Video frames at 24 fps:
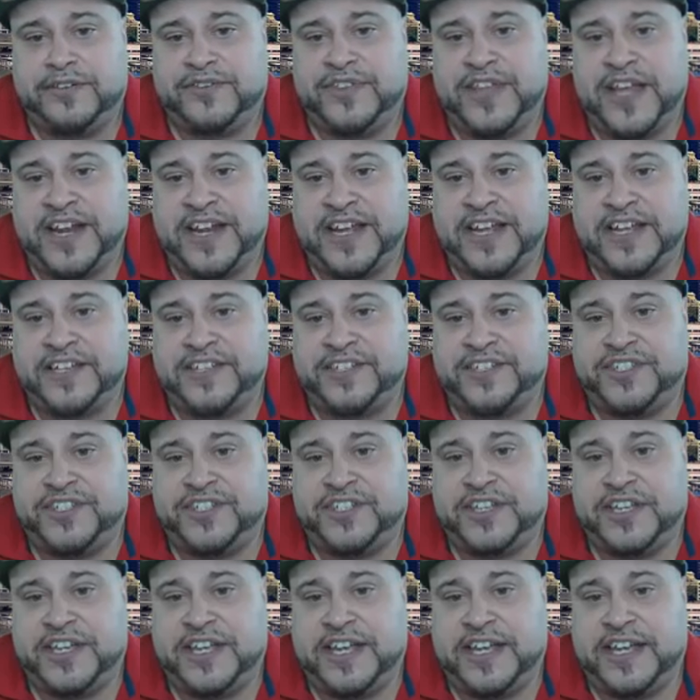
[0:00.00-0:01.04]
that
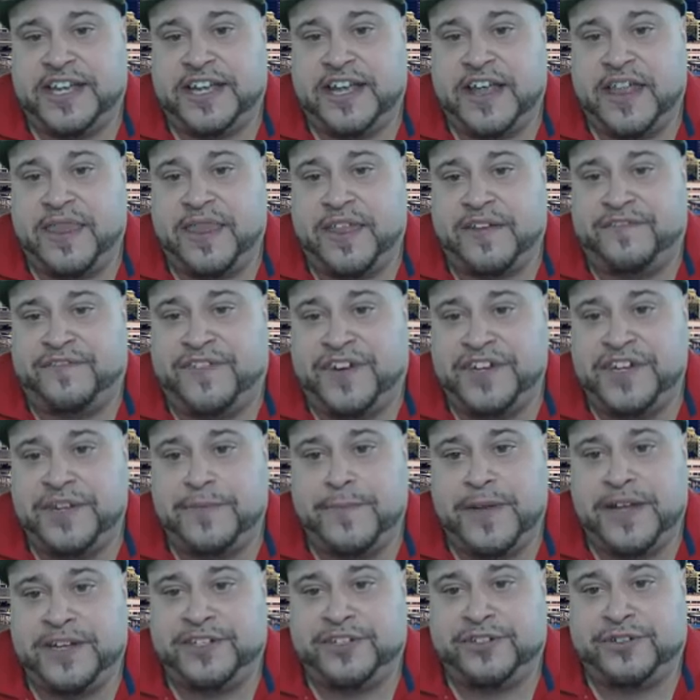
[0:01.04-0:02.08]
is the
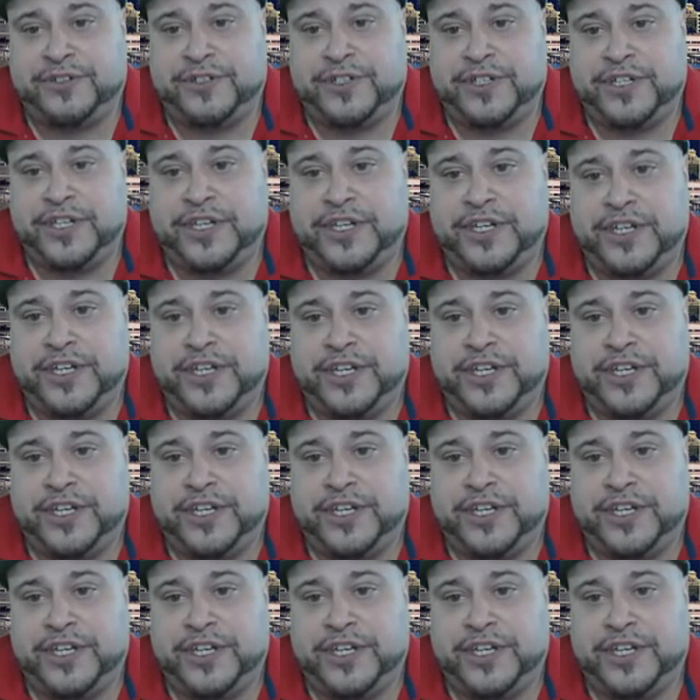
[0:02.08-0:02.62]
fundamental